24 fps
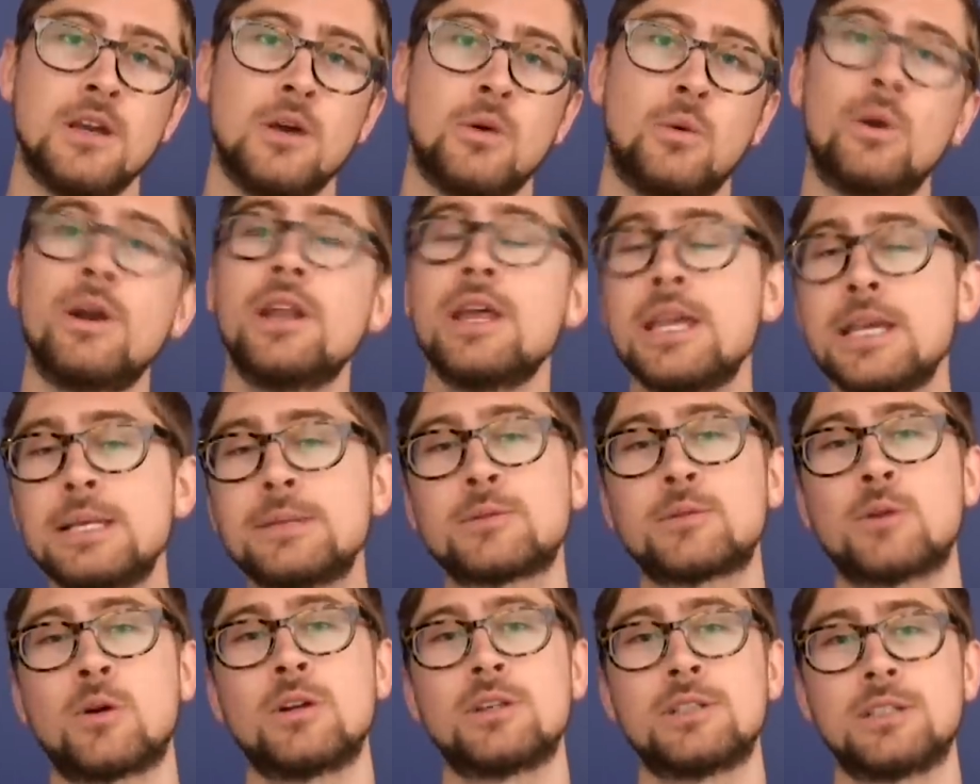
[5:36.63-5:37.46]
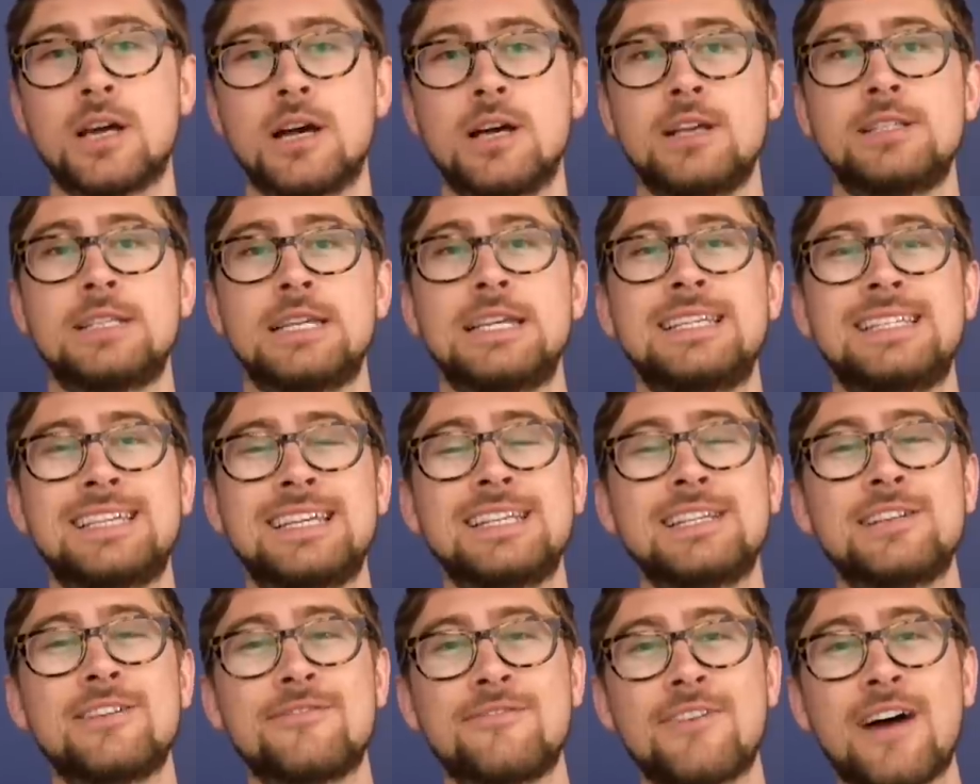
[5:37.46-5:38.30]
What heap sort does is
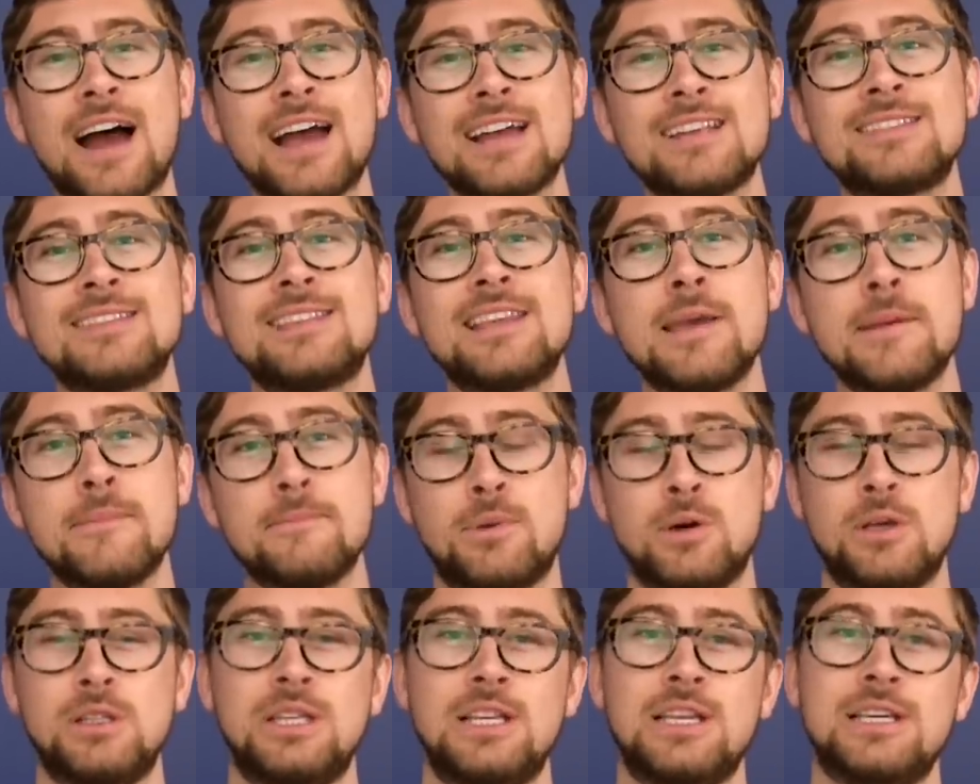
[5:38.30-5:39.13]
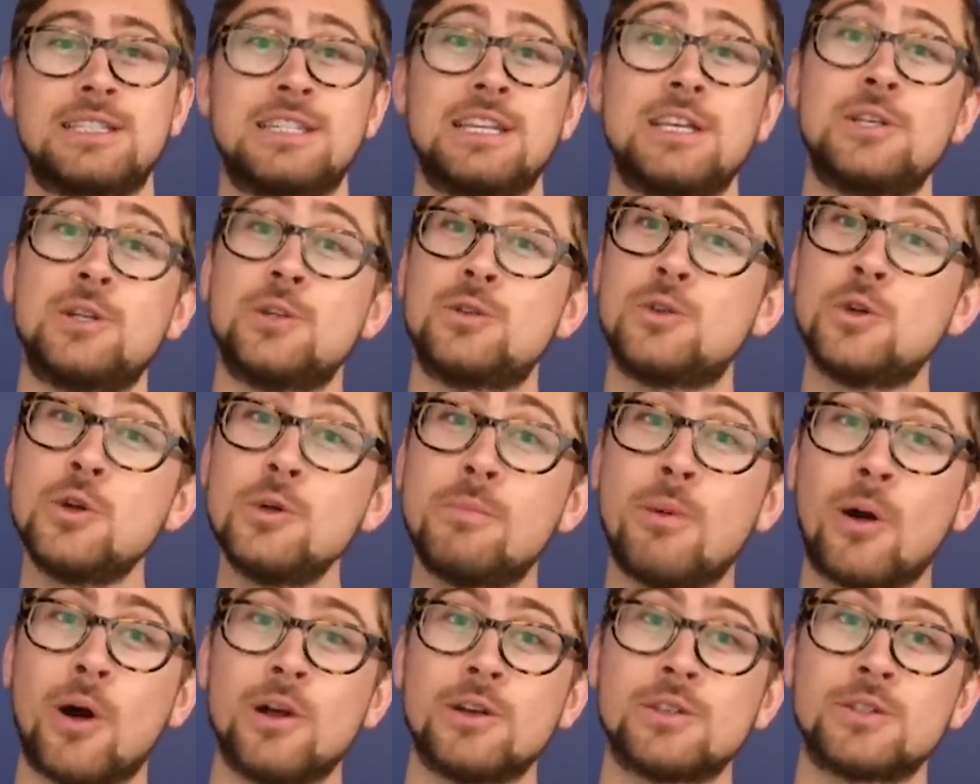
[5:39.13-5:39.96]
it divides the input list into two
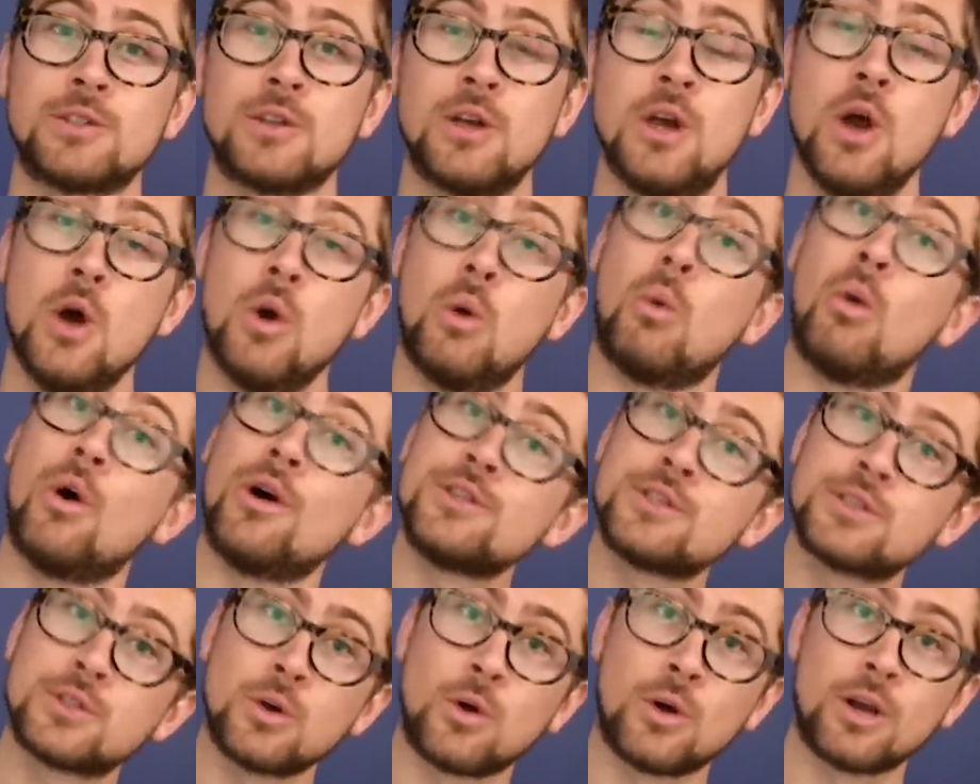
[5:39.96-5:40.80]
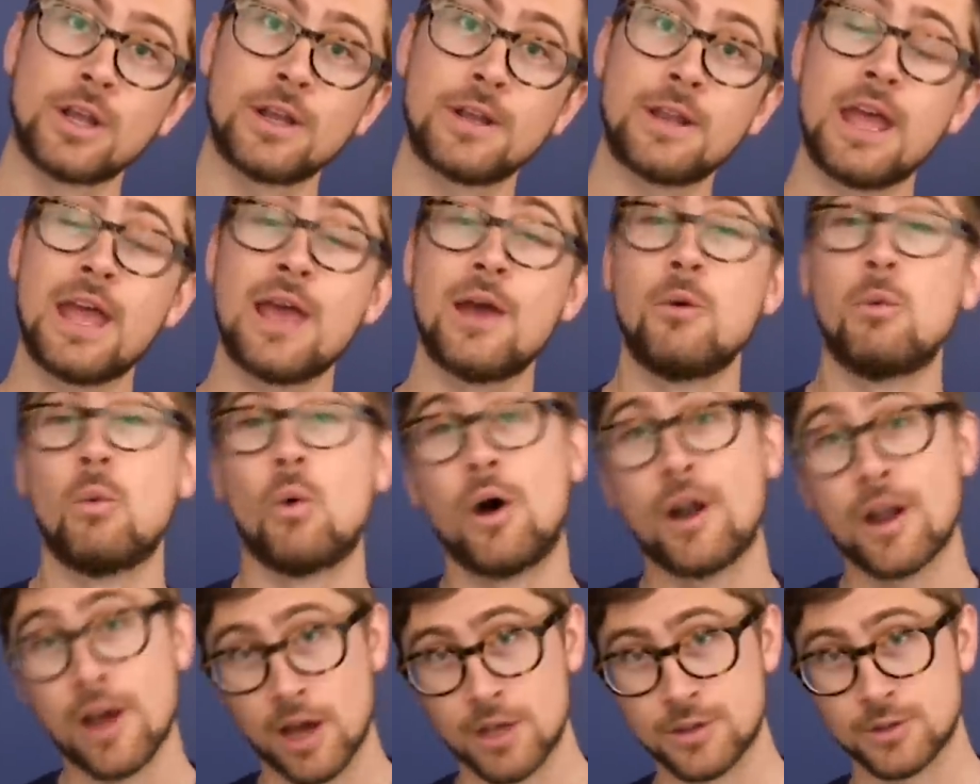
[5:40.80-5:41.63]
parts, one sorted and
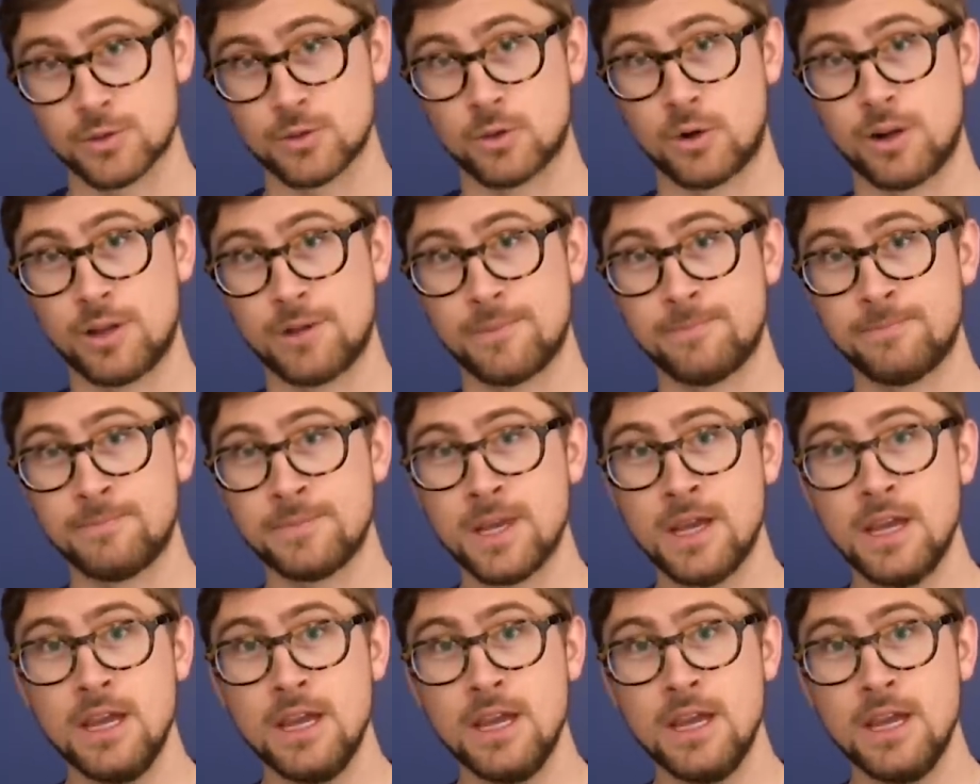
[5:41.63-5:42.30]
one unsorted.